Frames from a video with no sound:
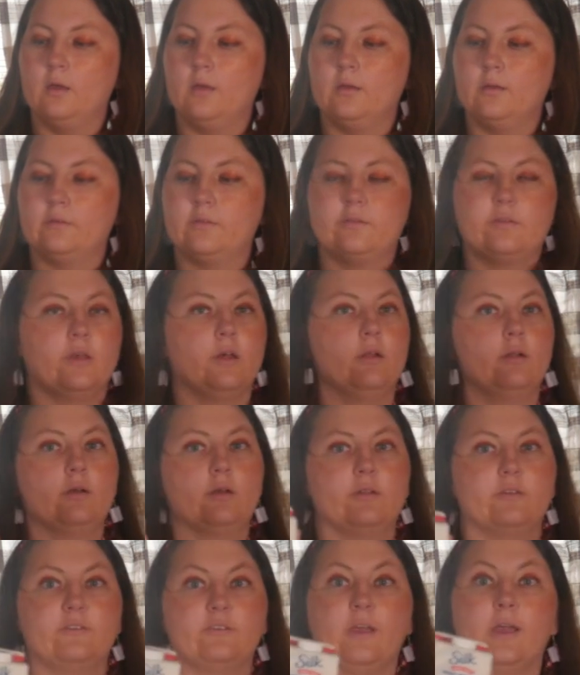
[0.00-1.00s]

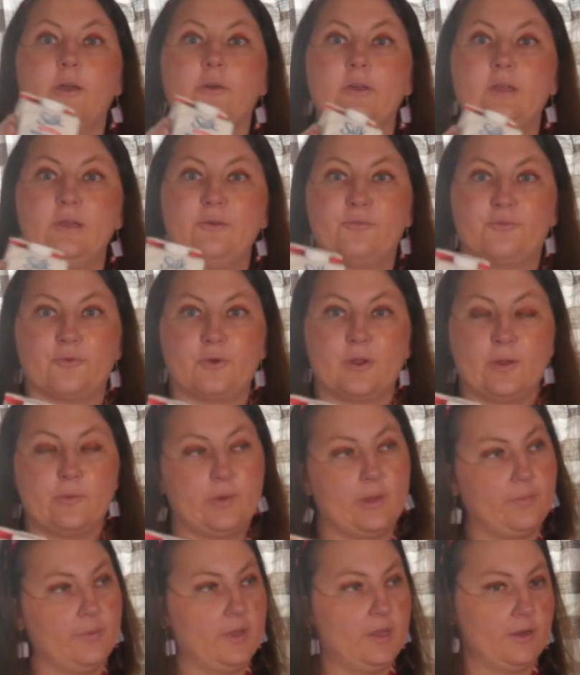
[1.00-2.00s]
Silk dairy-free
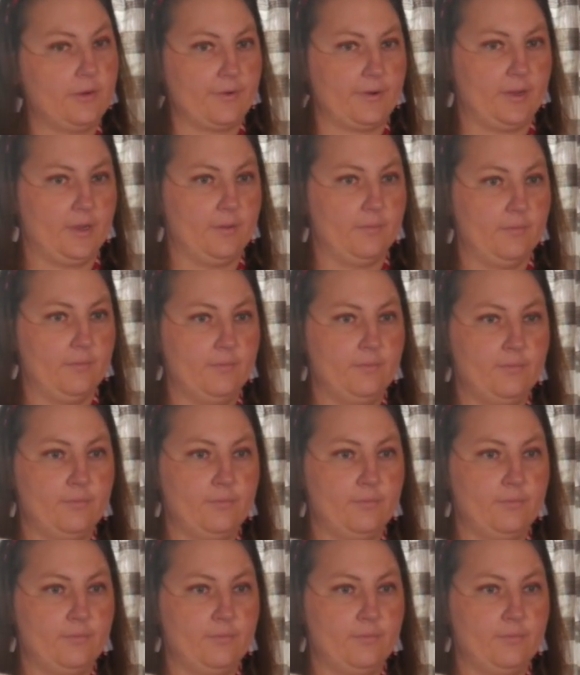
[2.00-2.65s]
whipping cream.